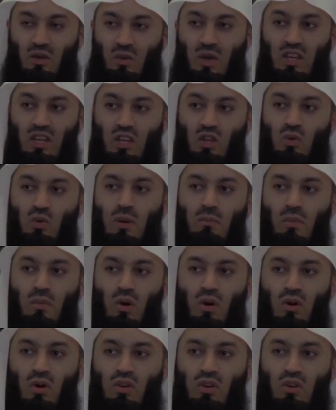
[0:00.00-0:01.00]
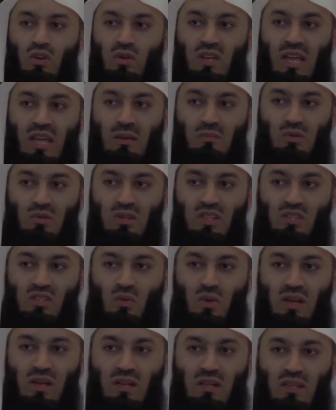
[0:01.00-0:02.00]
When you were born, you came to
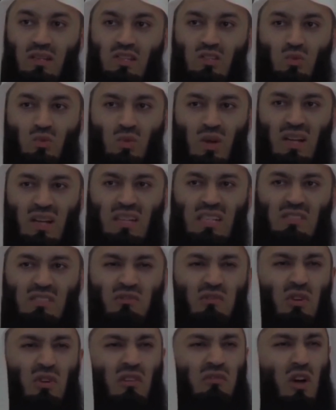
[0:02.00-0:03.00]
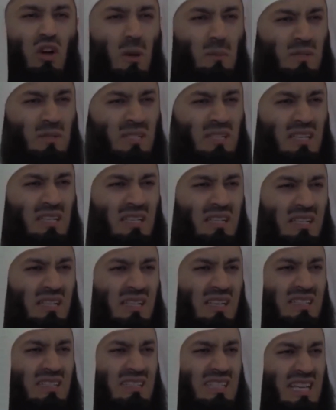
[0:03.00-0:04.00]
this world. This world is full of
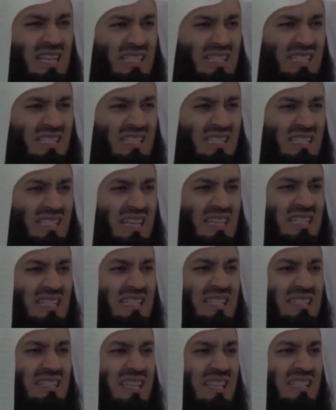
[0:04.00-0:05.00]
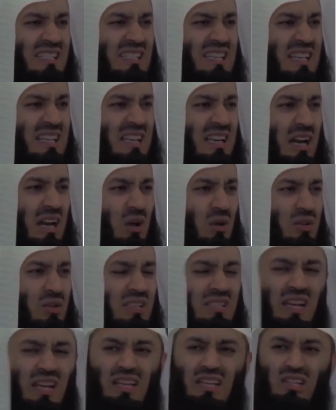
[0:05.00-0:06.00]
obstacles and tests. It is a testing
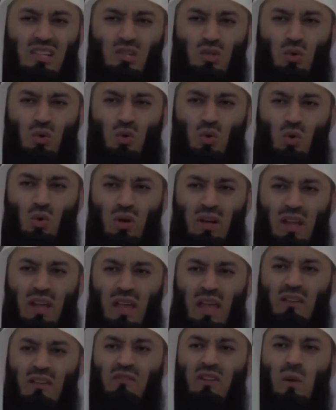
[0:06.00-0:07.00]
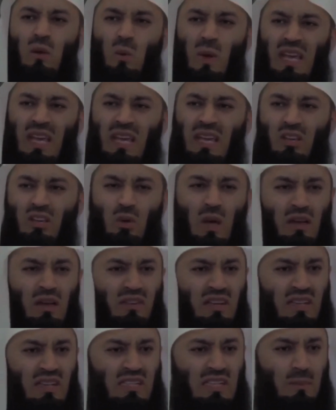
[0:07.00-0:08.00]
ground. It's like a school. Every week you
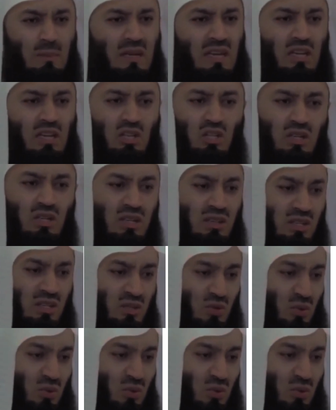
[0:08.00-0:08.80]
have an examination at the